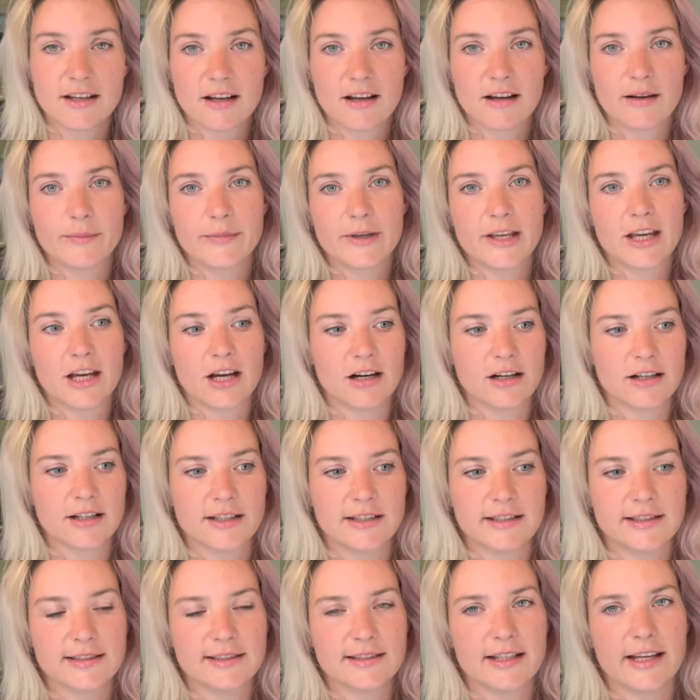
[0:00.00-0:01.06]

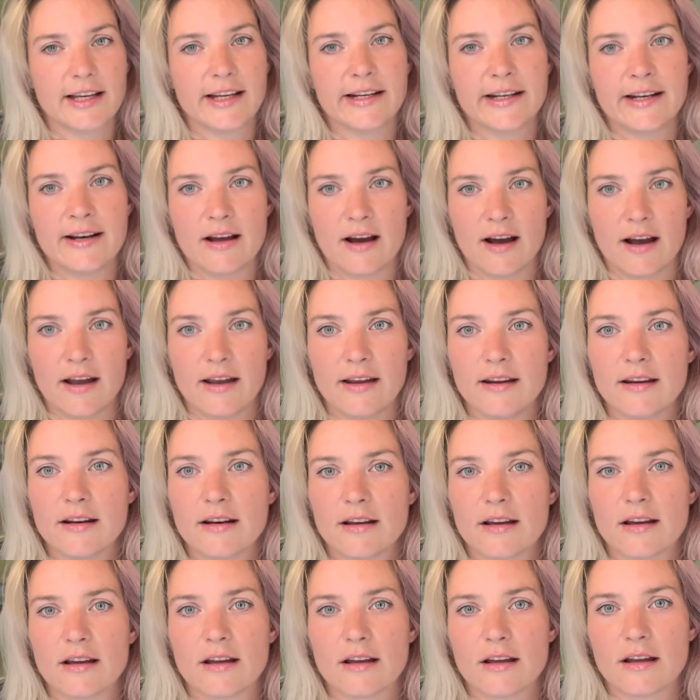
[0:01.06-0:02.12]
because at night
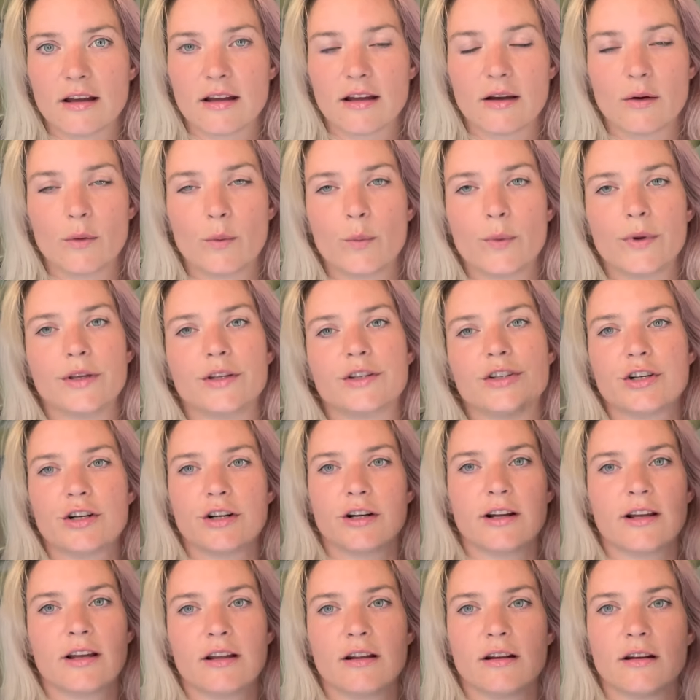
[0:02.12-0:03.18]
we
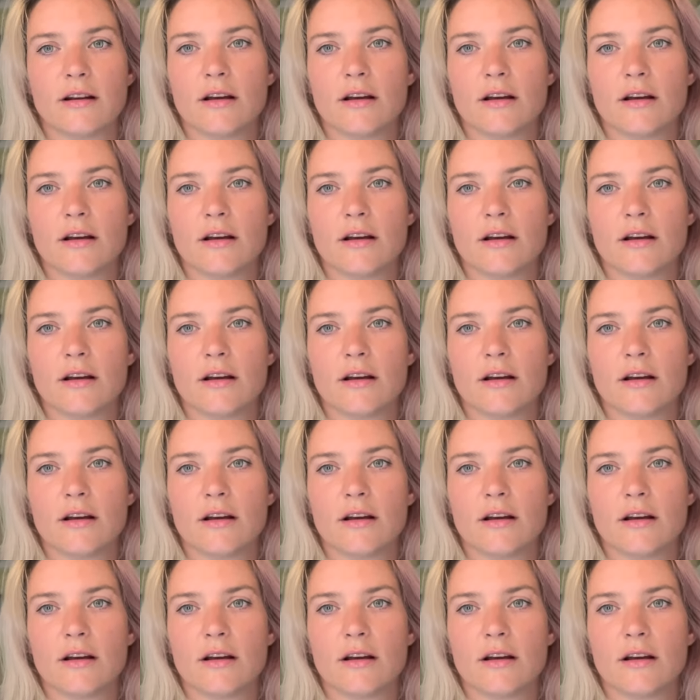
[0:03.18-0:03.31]
turn it